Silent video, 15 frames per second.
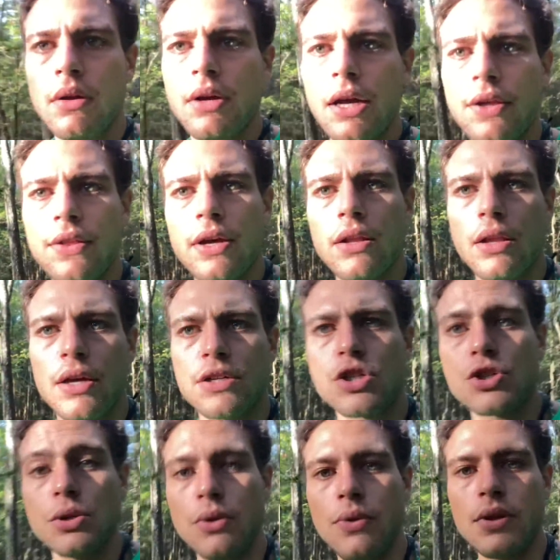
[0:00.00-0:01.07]
In that lies
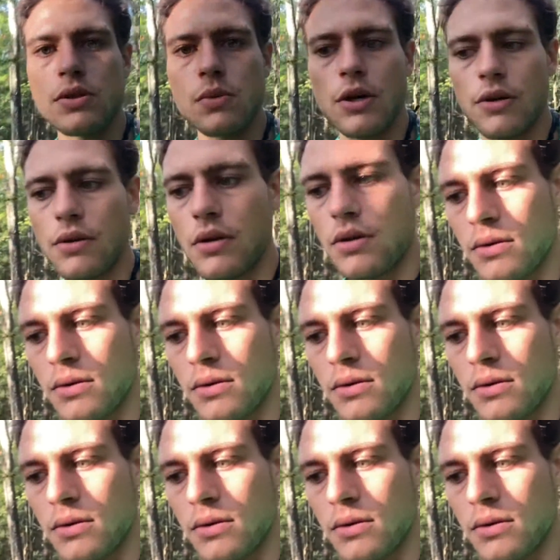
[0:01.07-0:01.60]
truth as well.